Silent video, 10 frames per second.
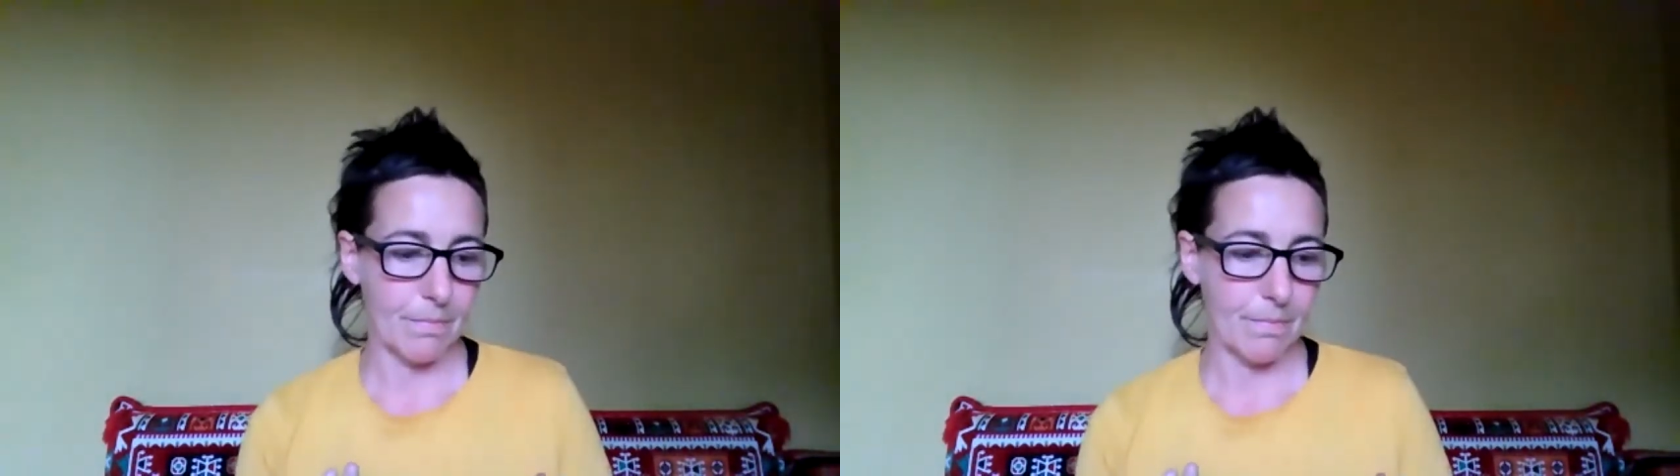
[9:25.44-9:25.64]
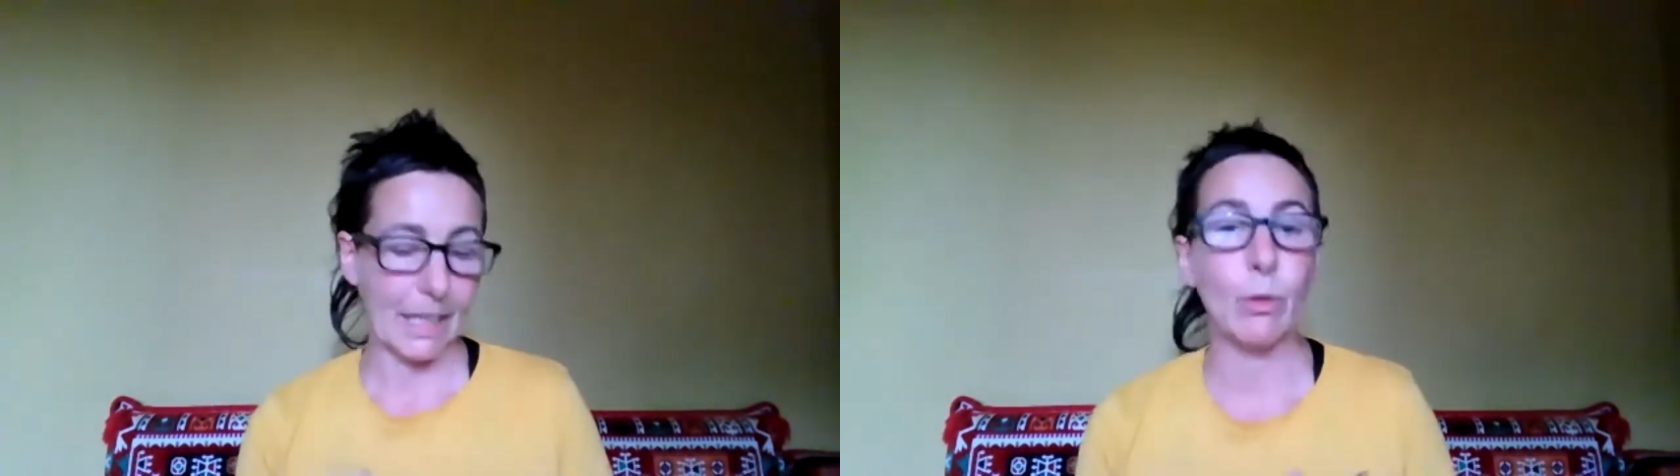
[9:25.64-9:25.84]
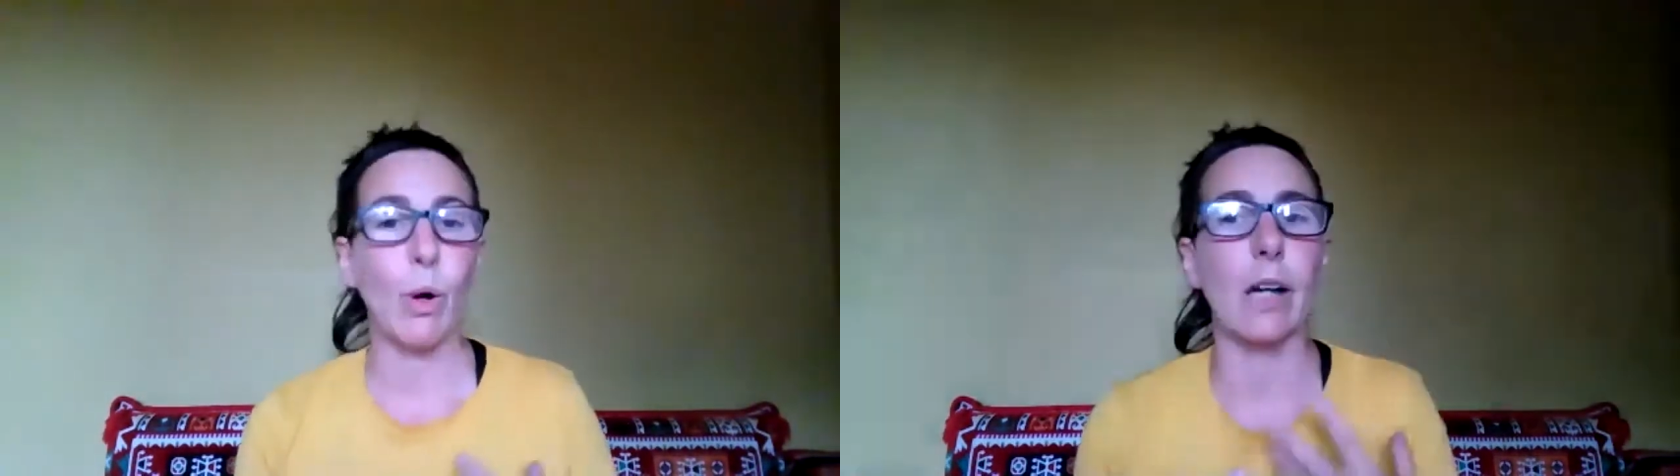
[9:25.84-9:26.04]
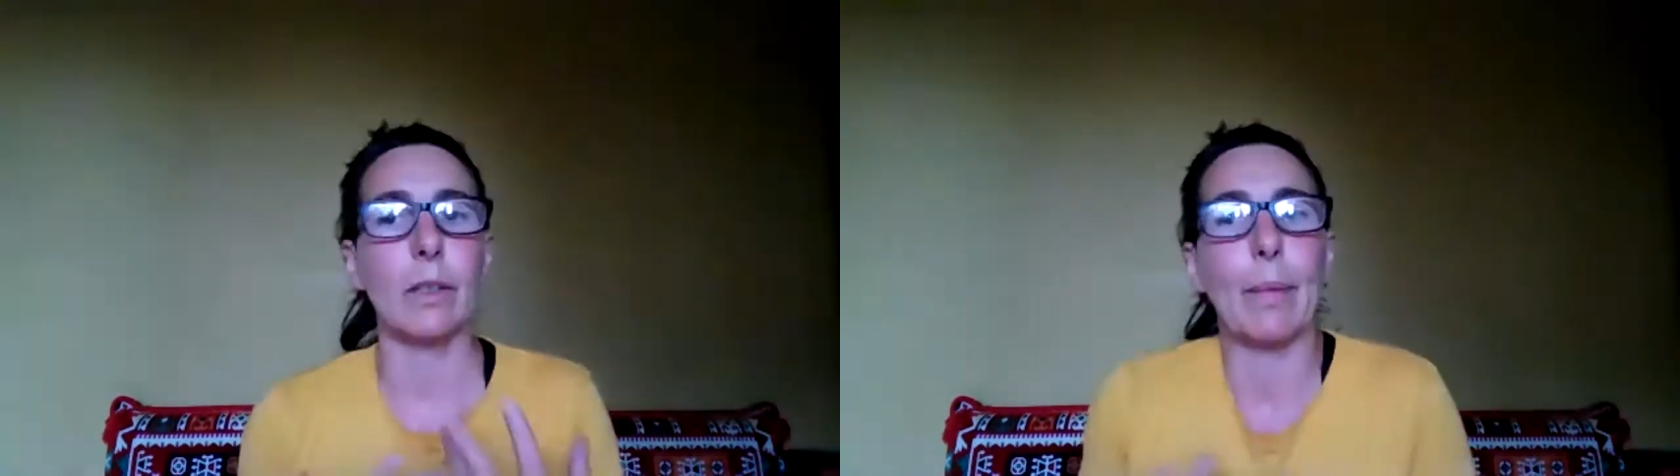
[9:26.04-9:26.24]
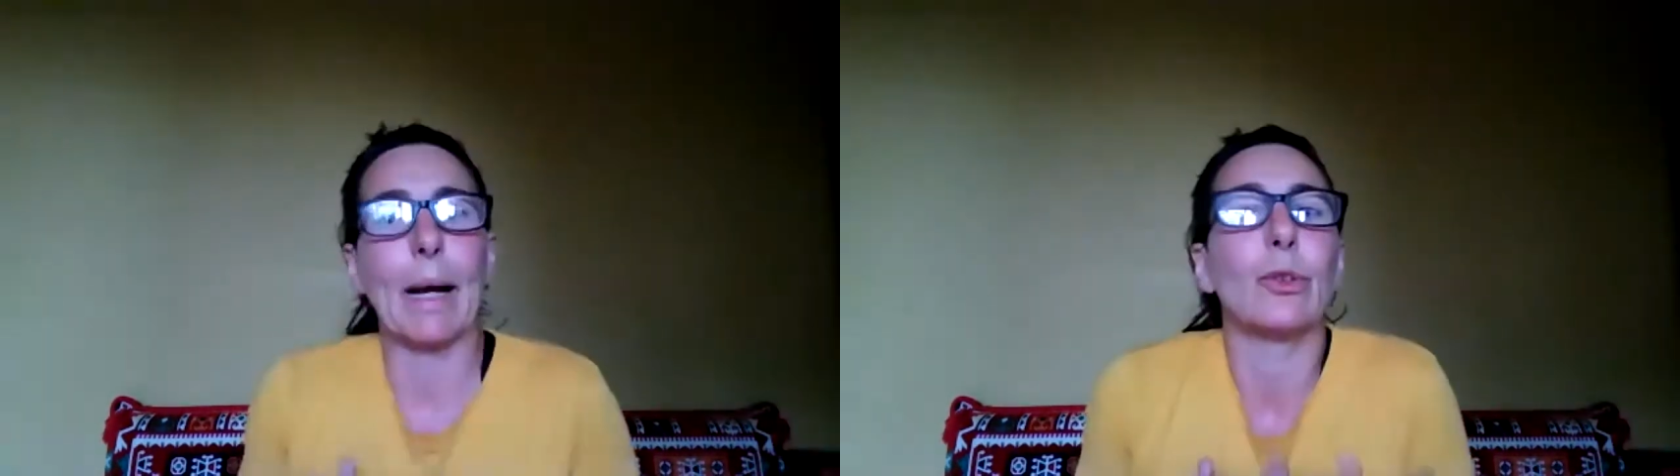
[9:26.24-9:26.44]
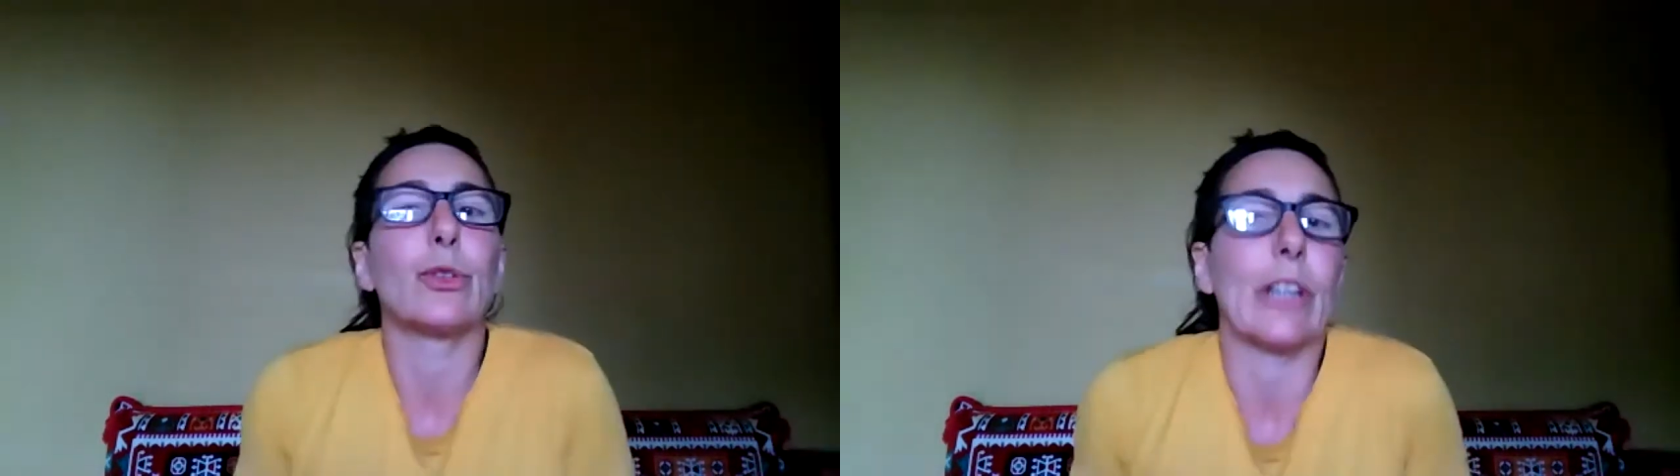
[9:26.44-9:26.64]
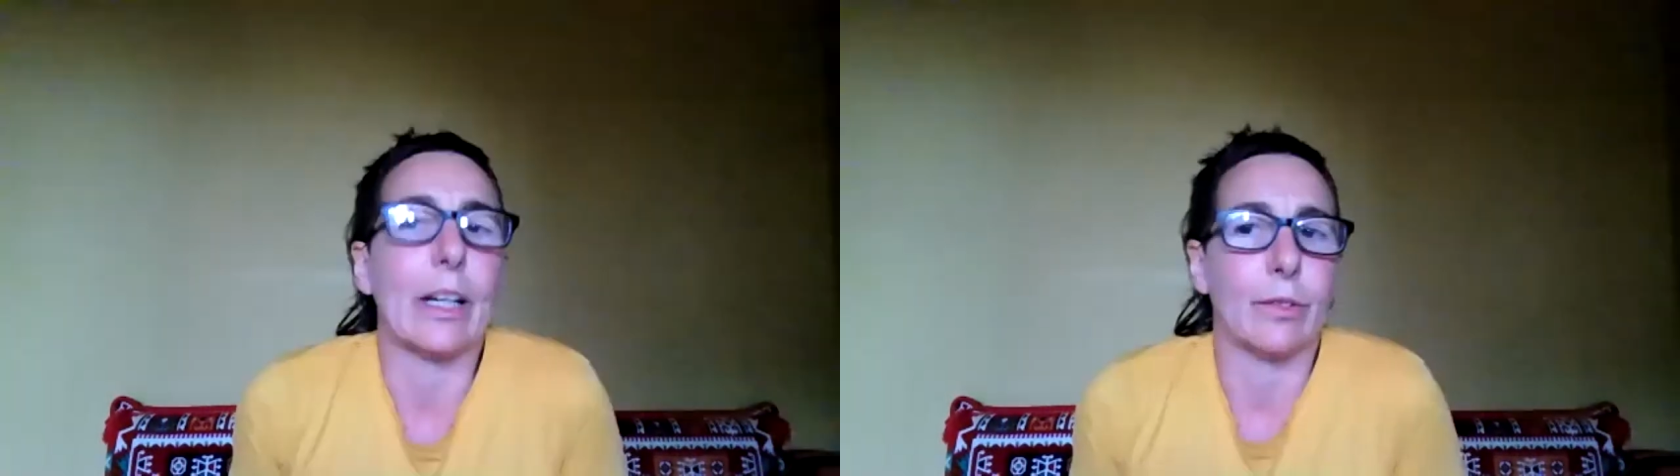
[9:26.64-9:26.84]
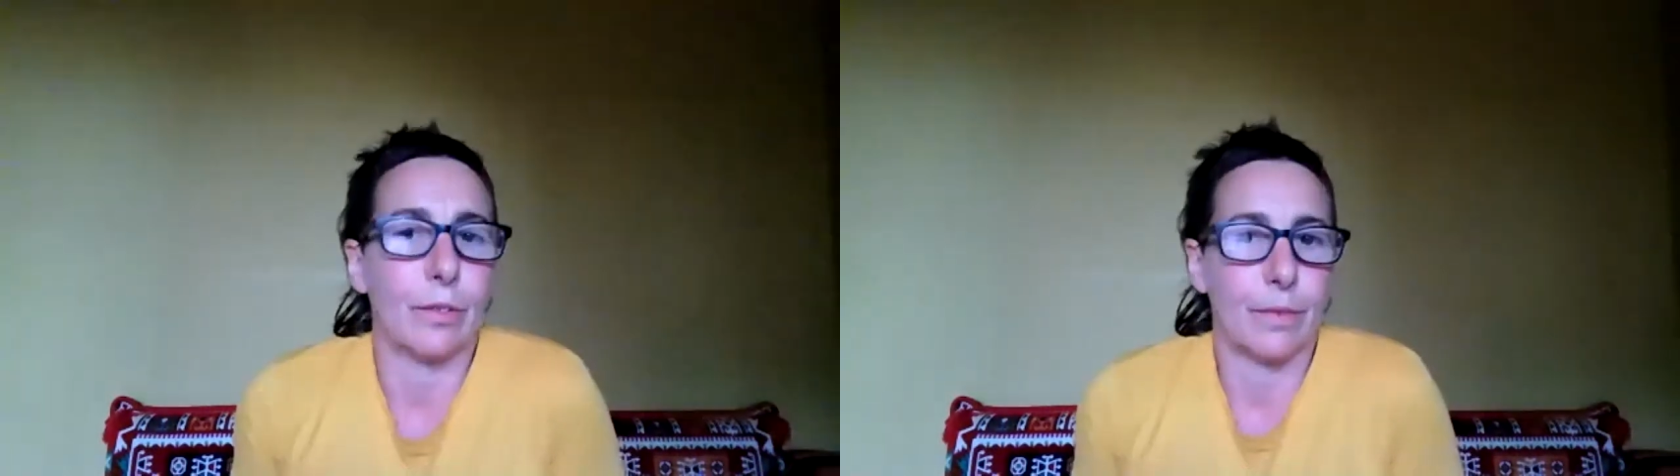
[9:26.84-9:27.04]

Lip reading: inquire about yourself,